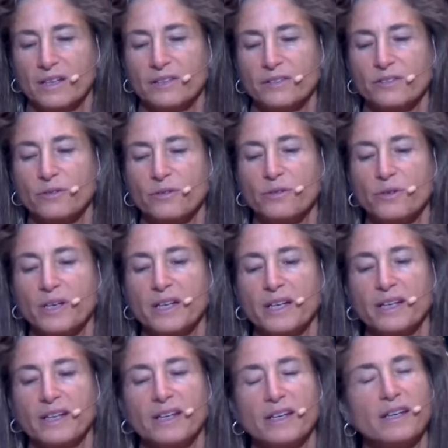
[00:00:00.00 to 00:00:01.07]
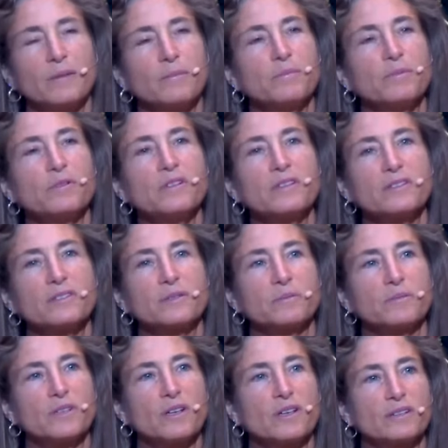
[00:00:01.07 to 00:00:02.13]
So
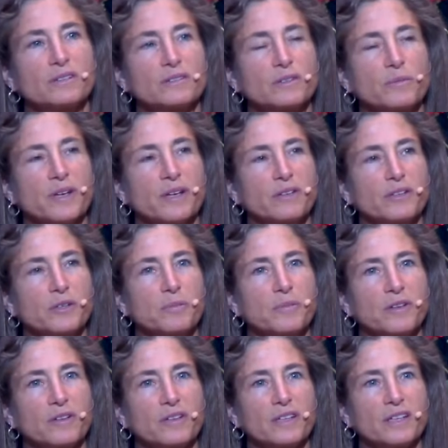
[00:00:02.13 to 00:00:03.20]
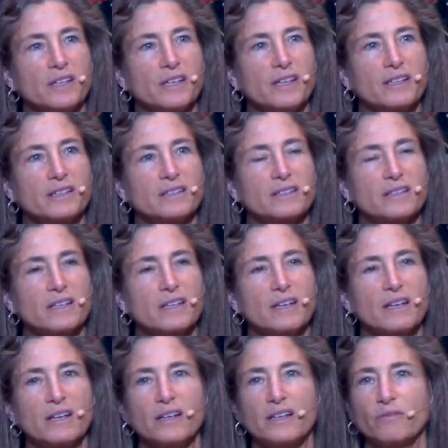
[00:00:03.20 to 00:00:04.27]
Buddhism talks about humility as,
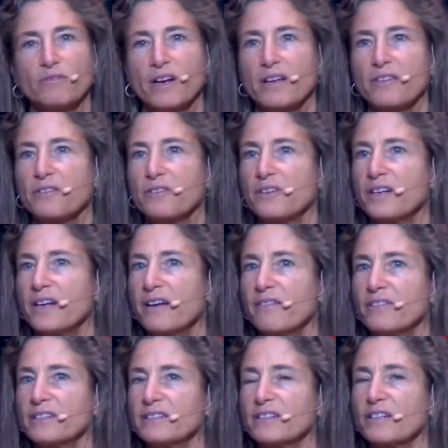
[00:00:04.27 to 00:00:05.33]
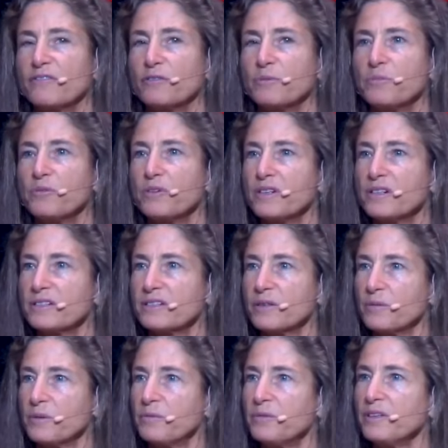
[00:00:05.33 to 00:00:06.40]
rather than having self-importance,
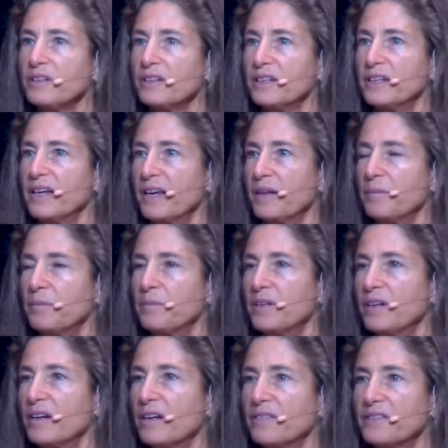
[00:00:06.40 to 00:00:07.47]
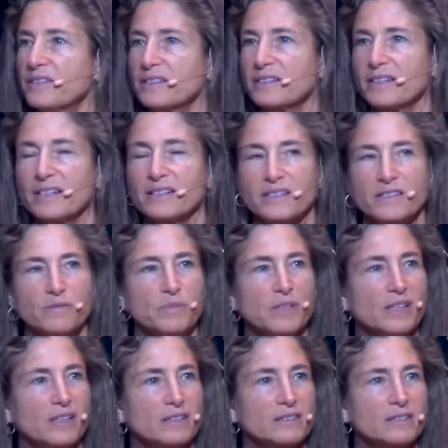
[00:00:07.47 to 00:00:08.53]
that we really get beyond this sense of
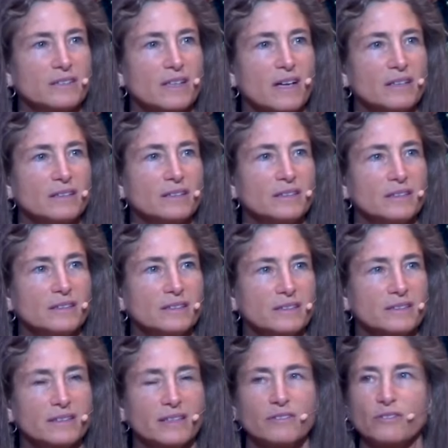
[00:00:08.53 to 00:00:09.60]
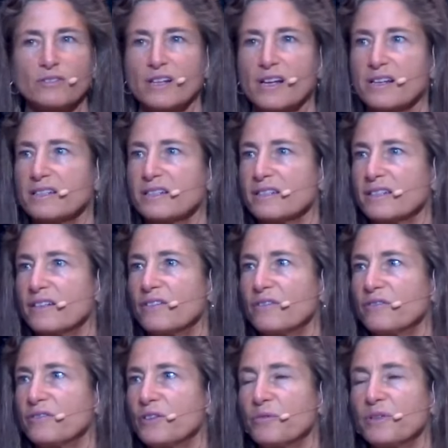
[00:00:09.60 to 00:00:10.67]
being a solid, centralized self,
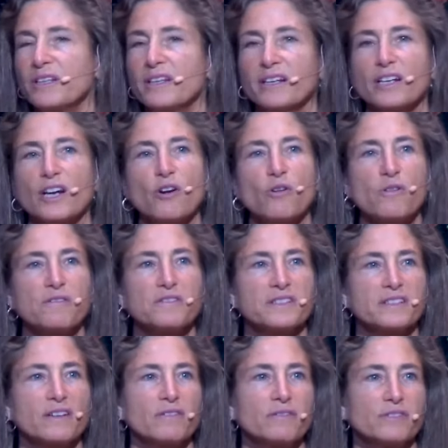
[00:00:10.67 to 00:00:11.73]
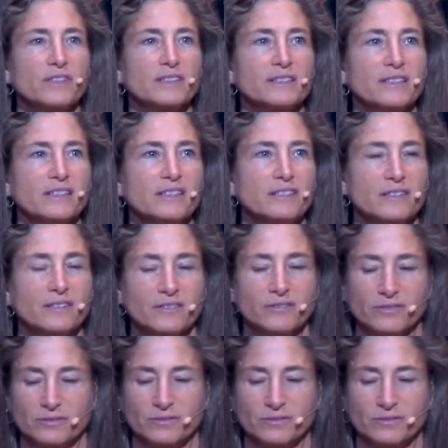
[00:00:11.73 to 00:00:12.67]
that we let go of self-fixation.